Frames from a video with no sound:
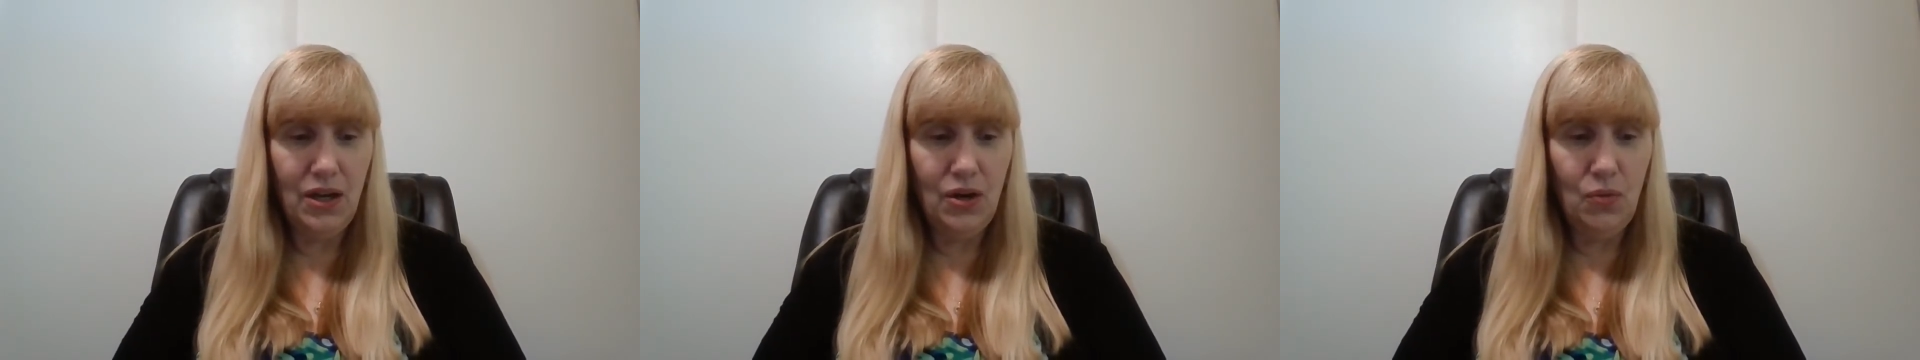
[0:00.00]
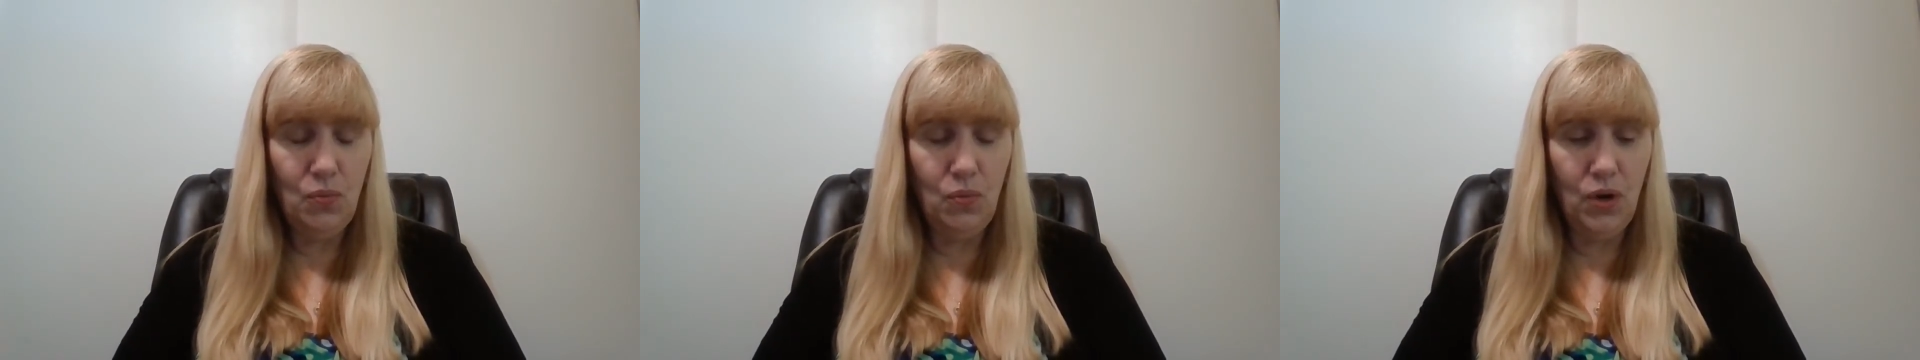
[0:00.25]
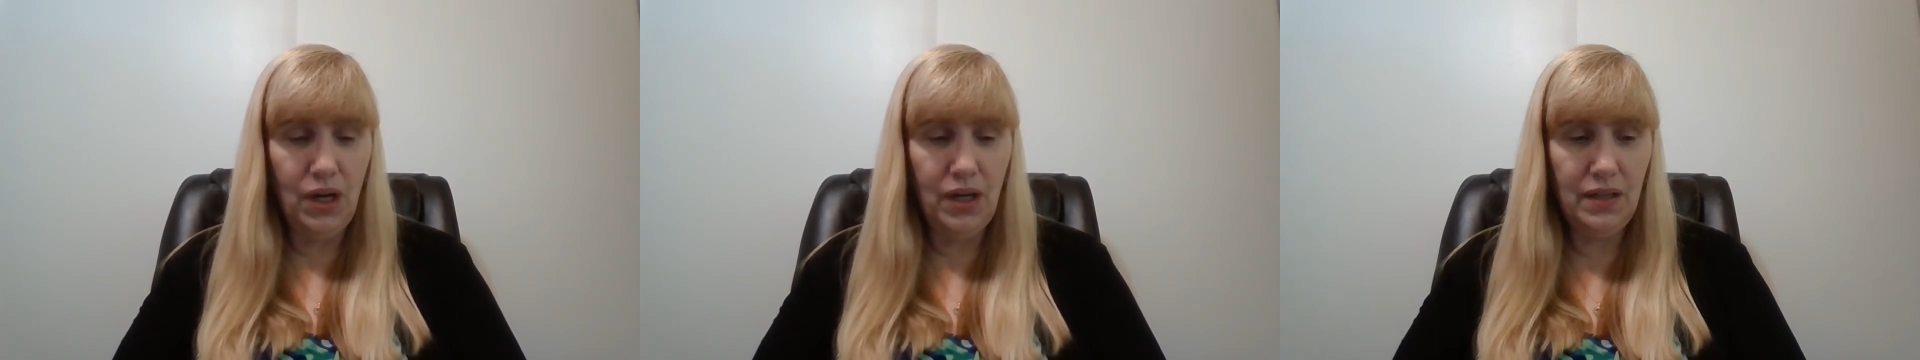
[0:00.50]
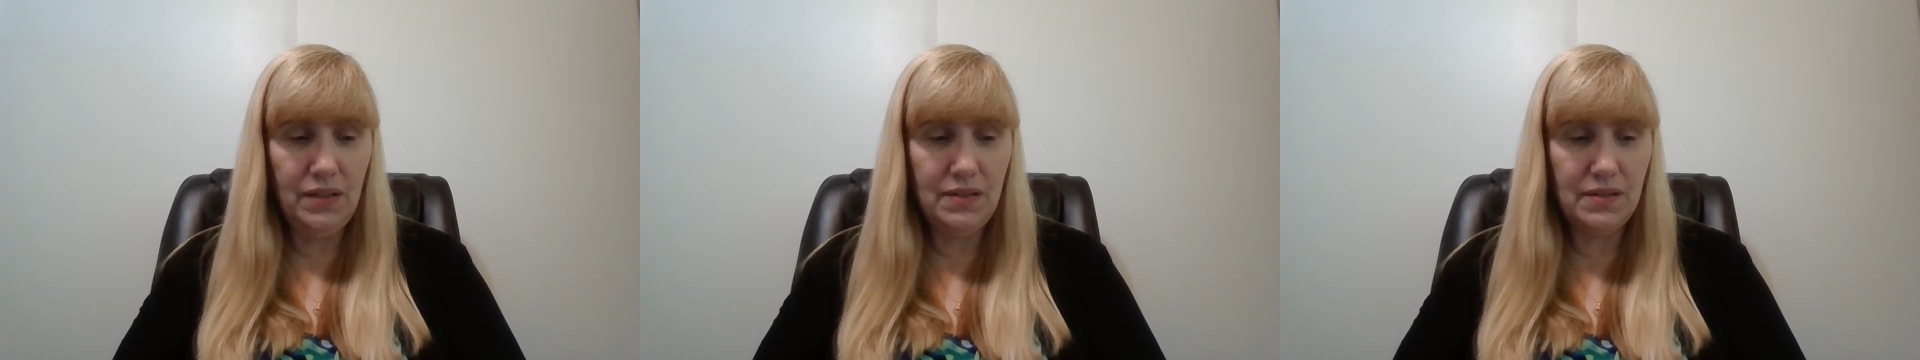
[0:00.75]

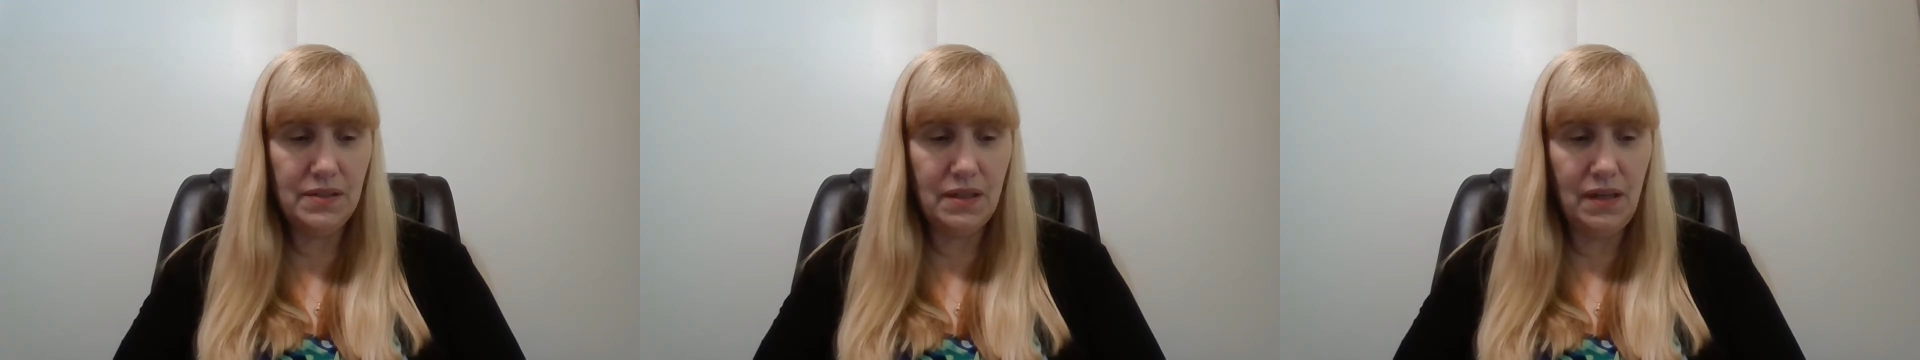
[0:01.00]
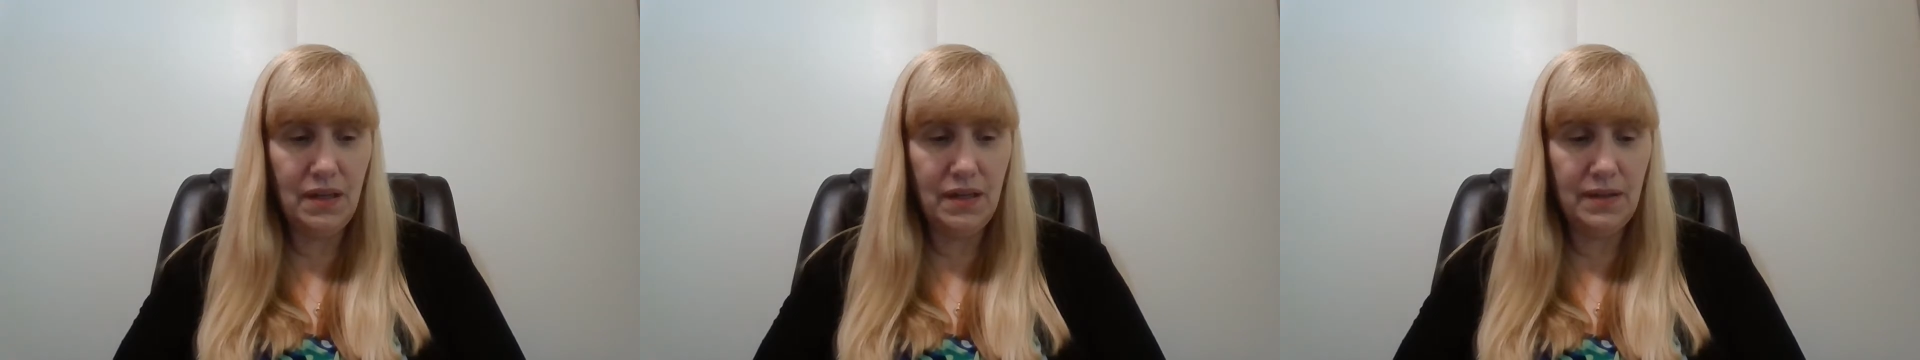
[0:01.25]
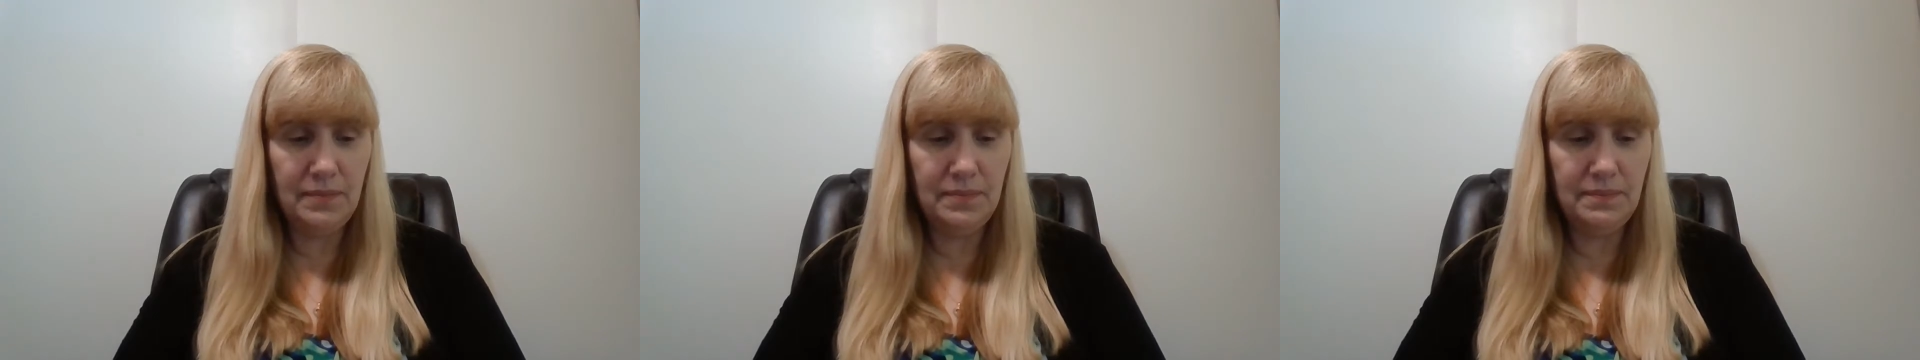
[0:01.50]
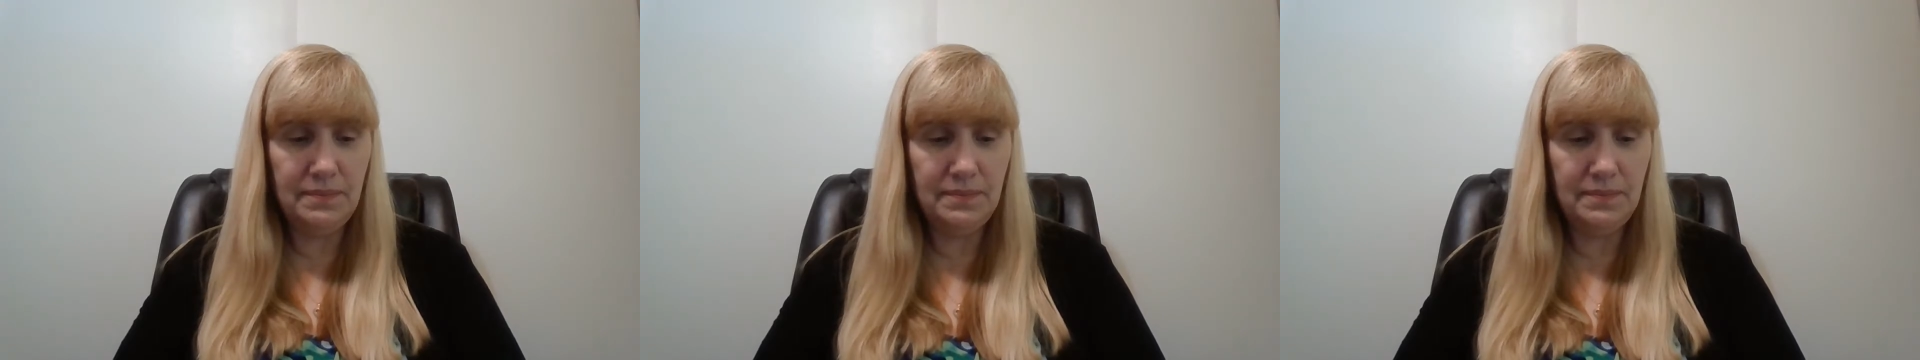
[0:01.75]
was, knowing